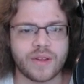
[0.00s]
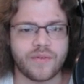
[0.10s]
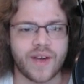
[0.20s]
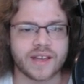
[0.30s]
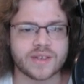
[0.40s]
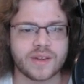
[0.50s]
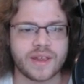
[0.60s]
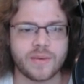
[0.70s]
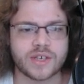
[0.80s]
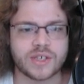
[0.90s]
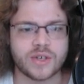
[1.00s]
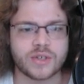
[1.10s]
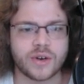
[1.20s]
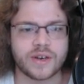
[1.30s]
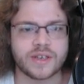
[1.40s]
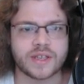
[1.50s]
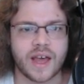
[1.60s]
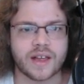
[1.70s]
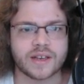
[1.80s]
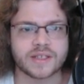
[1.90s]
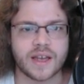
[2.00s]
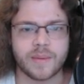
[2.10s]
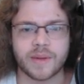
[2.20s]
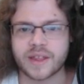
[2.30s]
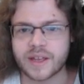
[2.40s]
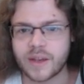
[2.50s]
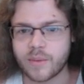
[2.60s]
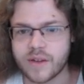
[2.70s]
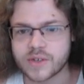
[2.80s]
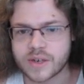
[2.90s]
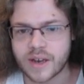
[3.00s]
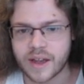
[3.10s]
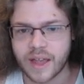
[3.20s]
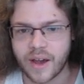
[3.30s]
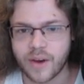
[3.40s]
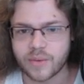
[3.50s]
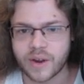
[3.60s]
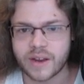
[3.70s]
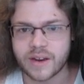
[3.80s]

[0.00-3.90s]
fast, so I think we just U-turn into the Alakazam. I think the Heat Wave should knock out, right?